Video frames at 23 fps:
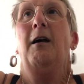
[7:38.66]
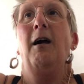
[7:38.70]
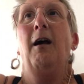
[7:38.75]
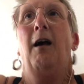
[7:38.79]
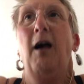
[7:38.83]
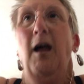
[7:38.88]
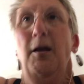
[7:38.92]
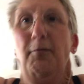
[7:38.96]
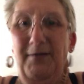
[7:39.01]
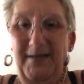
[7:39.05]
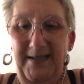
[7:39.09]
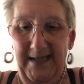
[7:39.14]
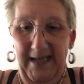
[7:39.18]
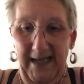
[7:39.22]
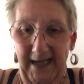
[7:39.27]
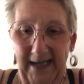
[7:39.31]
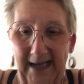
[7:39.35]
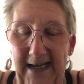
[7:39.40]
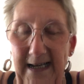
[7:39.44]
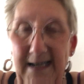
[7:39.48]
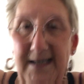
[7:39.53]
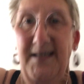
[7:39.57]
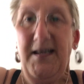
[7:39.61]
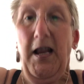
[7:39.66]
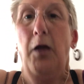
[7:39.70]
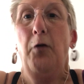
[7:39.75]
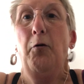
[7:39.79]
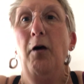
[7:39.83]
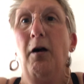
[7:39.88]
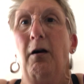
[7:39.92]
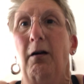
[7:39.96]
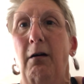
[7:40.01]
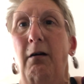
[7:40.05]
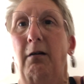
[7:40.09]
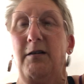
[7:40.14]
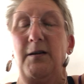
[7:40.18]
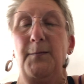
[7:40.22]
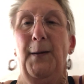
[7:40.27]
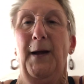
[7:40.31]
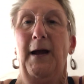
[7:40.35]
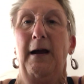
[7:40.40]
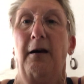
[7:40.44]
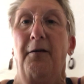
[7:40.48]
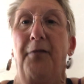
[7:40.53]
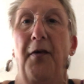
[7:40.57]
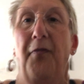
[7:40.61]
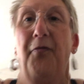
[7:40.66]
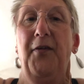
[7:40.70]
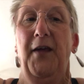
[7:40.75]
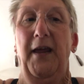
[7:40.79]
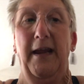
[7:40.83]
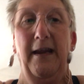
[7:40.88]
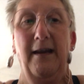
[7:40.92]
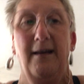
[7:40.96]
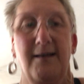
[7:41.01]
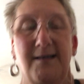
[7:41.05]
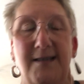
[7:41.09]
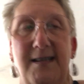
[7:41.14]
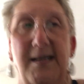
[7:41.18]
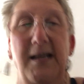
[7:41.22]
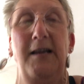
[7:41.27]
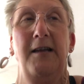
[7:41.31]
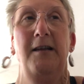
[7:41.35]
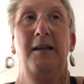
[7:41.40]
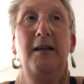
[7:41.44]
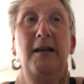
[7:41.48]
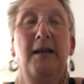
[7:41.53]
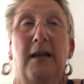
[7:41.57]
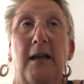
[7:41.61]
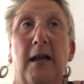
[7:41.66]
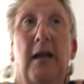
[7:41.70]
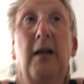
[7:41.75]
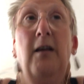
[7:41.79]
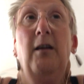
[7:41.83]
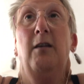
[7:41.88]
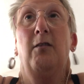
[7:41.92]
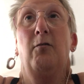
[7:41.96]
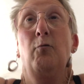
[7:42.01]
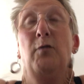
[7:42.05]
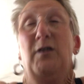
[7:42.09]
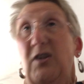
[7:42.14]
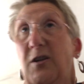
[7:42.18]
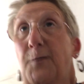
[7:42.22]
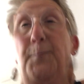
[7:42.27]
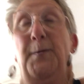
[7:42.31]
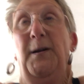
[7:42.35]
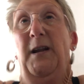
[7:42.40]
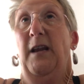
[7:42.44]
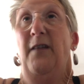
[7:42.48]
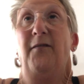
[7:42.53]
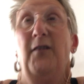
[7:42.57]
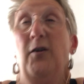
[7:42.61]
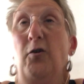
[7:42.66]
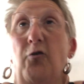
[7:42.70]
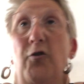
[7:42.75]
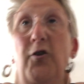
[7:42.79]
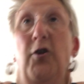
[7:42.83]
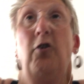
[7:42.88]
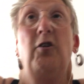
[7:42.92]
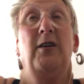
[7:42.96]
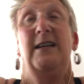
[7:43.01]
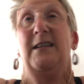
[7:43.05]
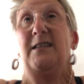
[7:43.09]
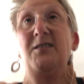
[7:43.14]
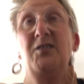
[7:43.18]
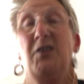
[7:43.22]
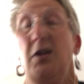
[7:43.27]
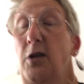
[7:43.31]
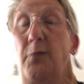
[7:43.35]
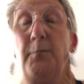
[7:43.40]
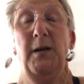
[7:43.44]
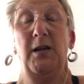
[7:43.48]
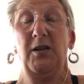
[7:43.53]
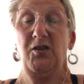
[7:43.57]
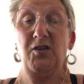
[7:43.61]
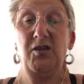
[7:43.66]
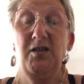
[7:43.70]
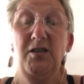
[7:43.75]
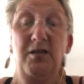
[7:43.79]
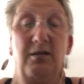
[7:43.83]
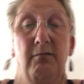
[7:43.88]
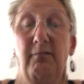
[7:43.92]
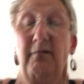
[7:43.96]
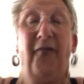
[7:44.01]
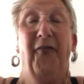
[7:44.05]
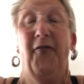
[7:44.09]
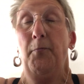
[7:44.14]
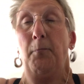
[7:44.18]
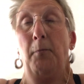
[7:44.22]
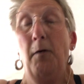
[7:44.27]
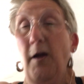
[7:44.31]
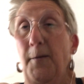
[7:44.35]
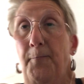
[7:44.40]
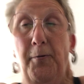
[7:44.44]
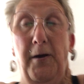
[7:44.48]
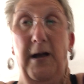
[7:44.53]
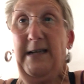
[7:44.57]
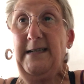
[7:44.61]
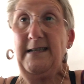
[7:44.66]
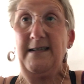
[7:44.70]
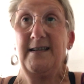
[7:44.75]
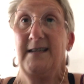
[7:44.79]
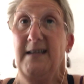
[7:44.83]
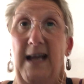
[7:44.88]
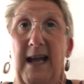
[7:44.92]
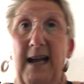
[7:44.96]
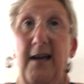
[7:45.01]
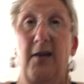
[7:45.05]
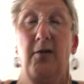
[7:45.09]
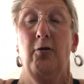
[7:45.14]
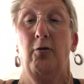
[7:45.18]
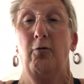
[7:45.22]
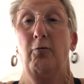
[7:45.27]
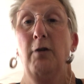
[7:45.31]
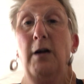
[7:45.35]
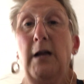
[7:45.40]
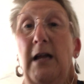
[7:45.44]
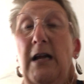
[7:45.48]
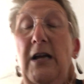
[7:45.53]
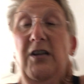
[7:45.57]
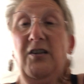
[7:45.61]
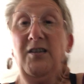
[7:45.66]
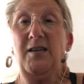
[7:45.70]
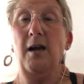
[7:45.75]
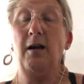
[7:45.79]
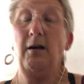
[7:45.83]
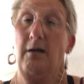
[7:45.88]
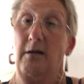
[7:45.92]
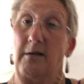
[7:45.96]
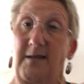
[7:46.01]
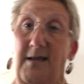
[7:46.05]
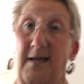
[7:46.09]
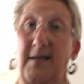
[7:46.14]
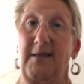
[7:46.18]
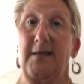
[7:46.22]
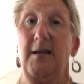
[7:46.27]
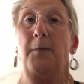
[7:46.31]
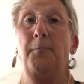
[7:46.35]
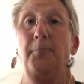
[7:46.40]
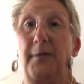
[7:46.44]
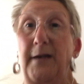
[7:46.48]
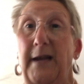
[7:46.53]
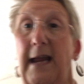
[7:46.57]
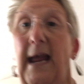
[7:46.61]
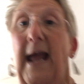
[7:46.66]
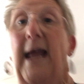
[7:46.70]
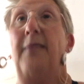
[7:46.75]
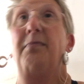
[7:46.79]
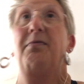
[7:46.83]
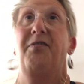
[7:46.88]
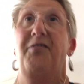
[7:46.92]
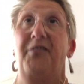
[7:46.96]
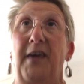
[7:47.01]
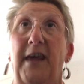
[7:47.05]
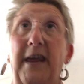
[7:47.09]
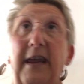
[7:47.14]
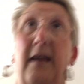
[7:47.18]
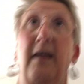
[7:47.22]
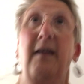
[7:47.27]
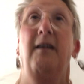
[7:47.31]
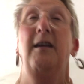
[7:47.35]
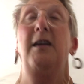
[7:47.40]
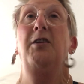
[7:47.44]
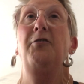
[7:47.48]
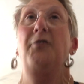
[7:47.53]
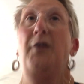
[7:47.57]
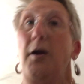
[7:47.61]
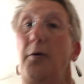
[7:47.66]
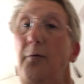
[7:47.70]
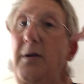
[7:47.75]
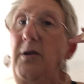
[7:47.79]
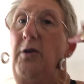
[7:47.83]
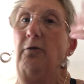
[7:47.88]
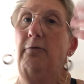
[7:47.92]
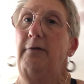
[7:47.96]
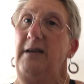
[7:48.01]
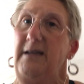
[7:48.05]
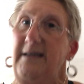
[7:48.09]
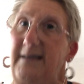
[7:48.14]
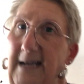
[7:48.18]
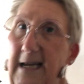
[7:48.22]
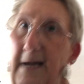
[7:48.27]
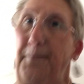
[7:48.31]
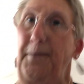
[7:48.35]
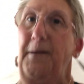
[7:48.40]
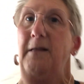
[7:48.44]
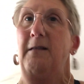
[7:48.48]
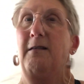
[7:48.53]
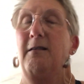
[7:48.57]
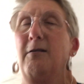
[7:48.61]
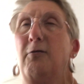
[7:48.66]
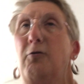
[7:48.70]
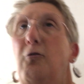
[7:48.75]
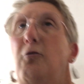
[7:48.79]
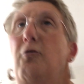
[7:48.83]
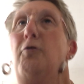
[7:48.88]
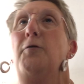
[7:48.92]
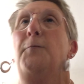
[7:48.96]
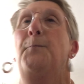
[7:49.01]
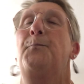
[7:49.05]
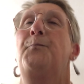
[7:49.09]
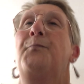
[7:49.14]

I was thinking so hard about other things, which, believe it or not, is too much for my brain to tackle, to answer somebody and think, you know, when you're deep in thought.